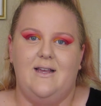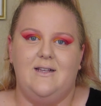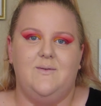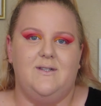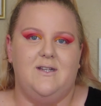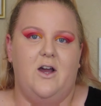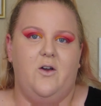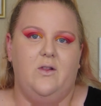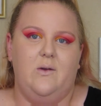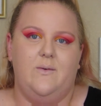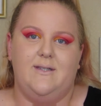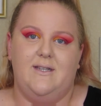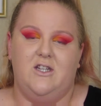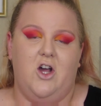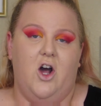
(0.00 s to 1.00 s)
this was not only
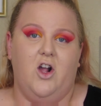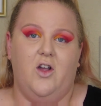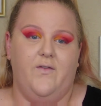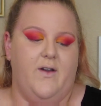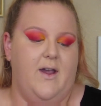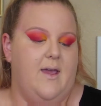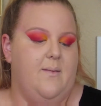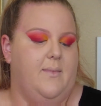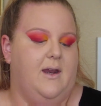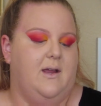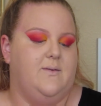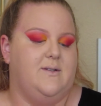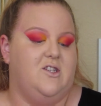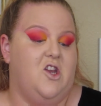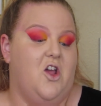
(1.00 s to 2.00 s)
was it talc free, but it
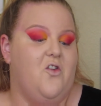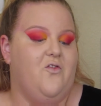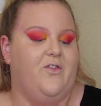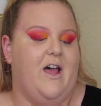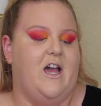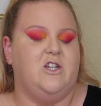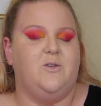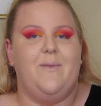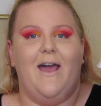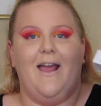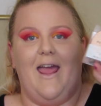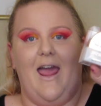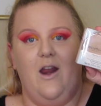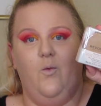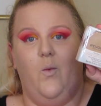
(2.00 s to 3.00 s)
was no
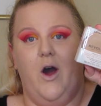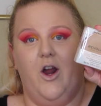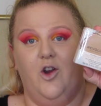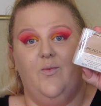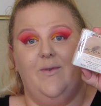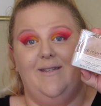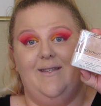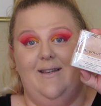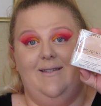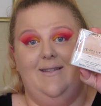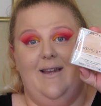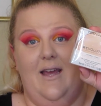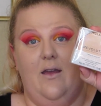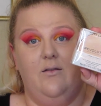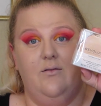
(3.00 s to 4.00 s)
flashback and water
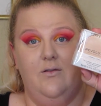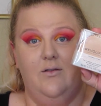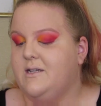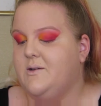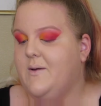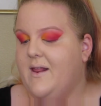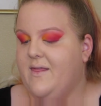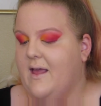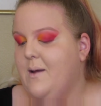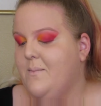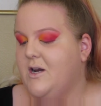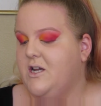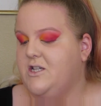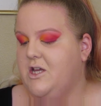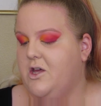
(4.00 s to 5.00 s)
resistant. So what I think I'm
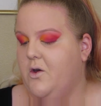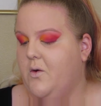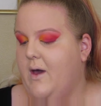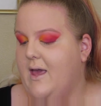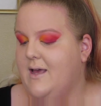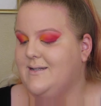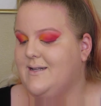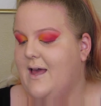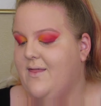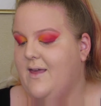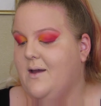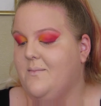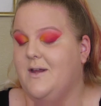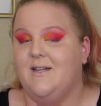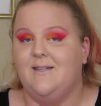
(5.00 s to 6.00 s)
going to do is I
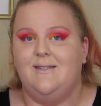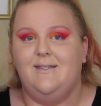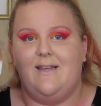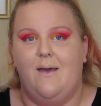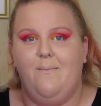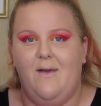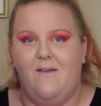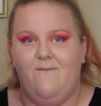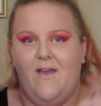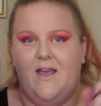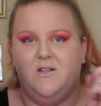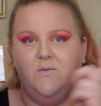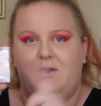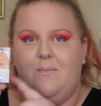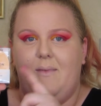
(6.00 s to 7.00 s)
think I'm going to set my
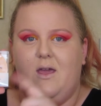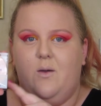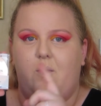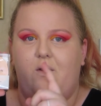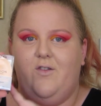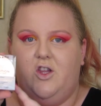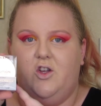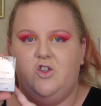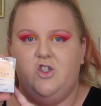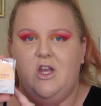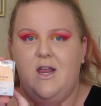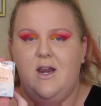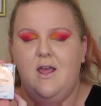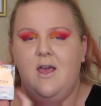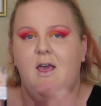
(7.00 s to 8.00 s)
face with the Makeup
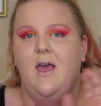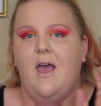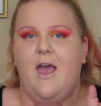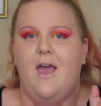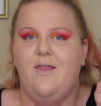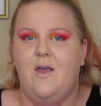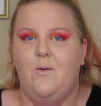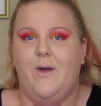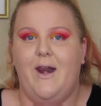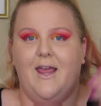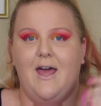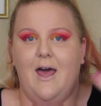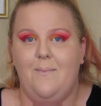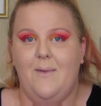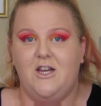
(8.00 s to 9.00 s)
Revolution, and then when I
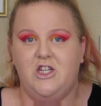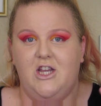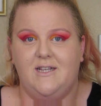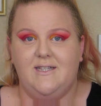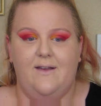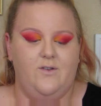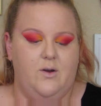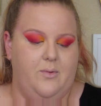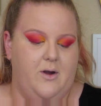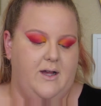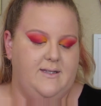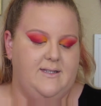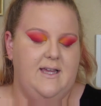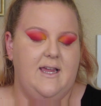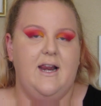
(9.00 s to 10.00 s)
cut my cheeks after
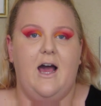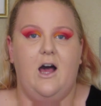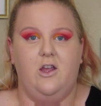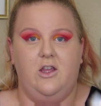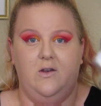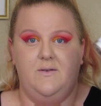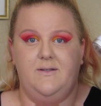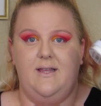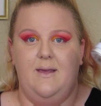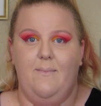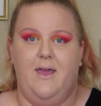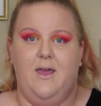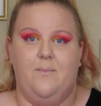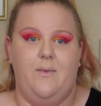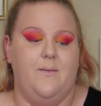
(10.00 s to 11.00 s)
bronzing, I'll use the
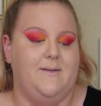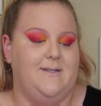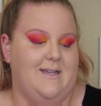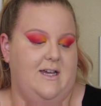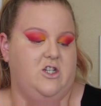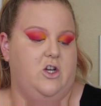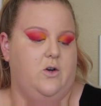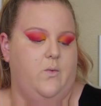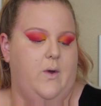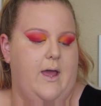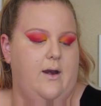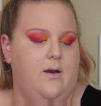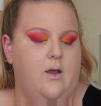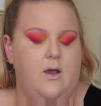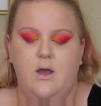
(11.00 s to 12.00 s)
Makeup Obsession one.
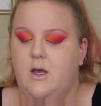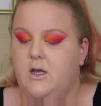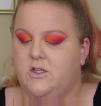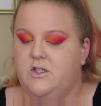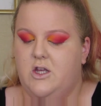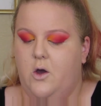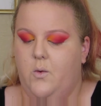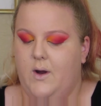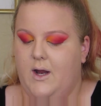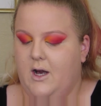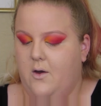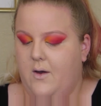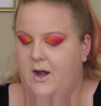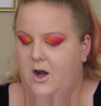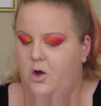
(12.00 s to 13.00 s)
So we're going
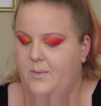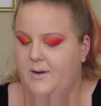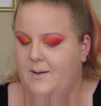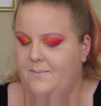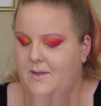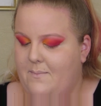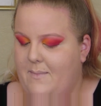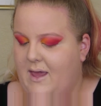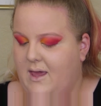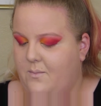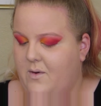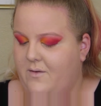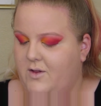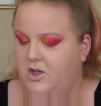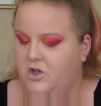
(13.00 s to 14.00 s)
to go ahead and open up the Makeup
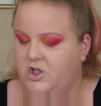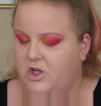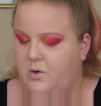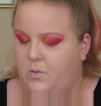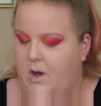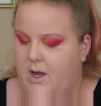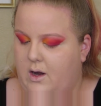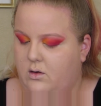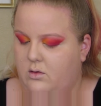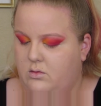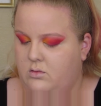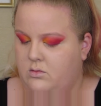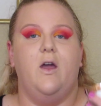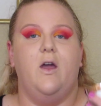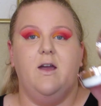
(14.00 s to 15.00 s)
Revolution one.
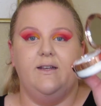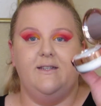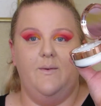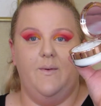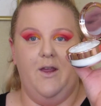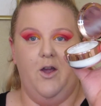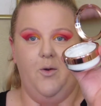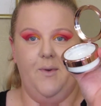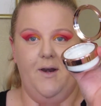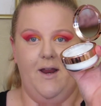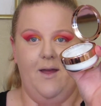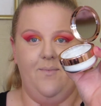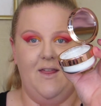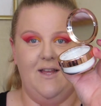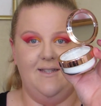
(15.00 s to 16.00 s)
Okay, so when you open it
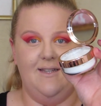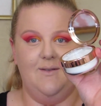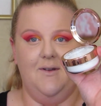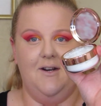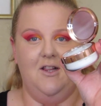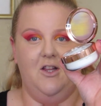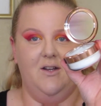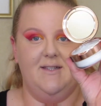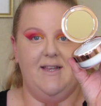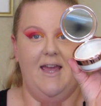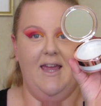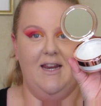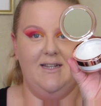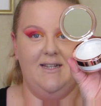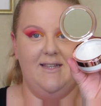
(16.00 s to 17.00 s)
up, this is what it looks like,
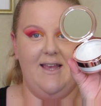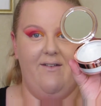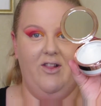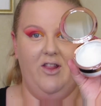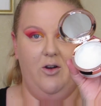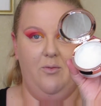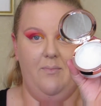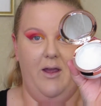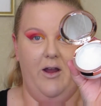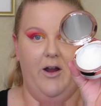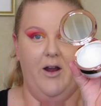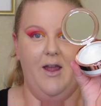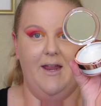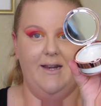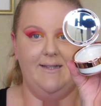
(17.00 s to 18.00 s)
and it does have a little
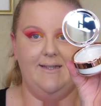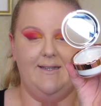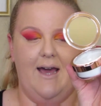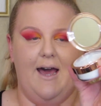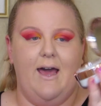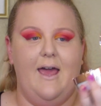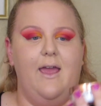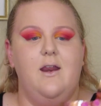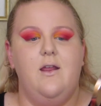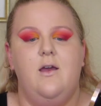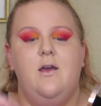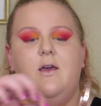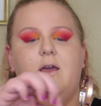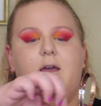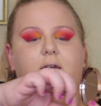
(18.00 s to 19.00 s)
mirror inside,
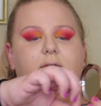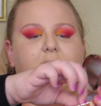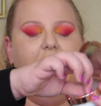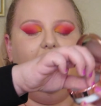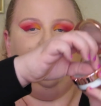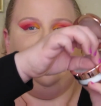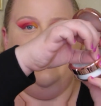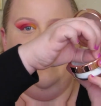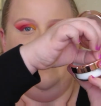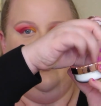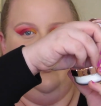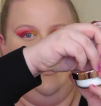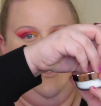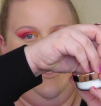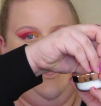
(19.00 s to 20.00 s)
and then it has a
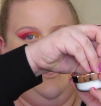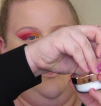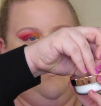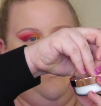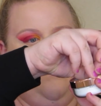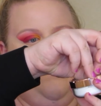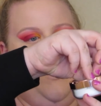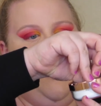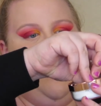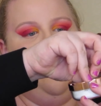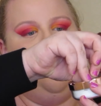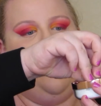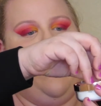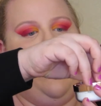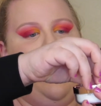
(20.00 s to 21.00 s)
little lid you can
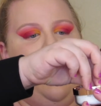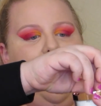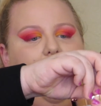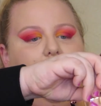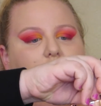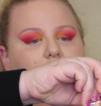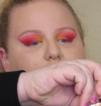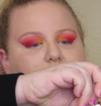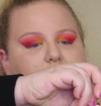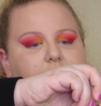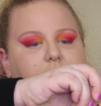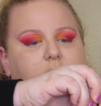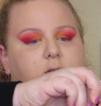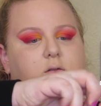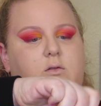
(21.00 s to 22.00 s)
pop
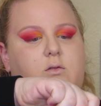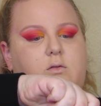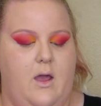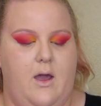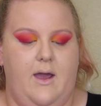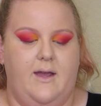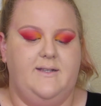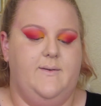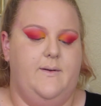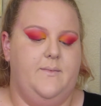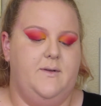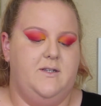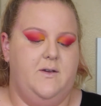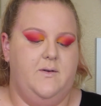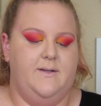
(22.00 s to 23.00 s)
out. Alright, so what I'm
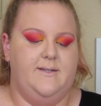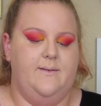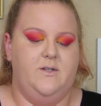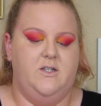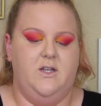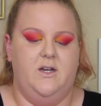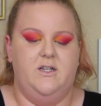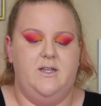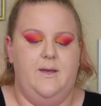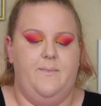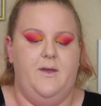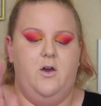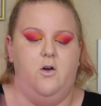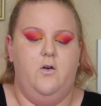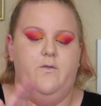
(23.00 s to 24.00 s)
going to do is I'm just going to tip
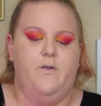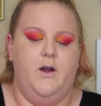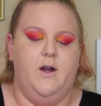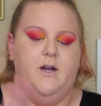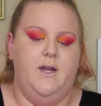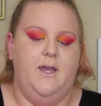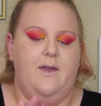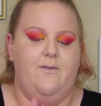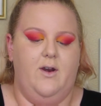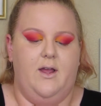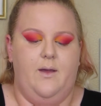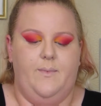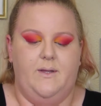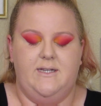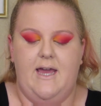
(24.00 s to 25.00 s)
it over, give it a
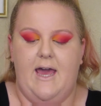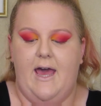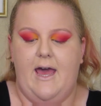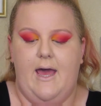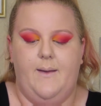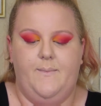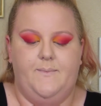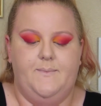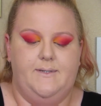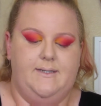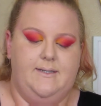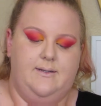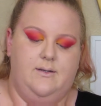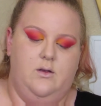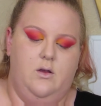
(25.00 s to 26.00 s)
couple
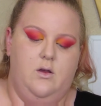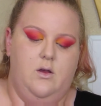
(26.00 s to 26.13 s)
taps,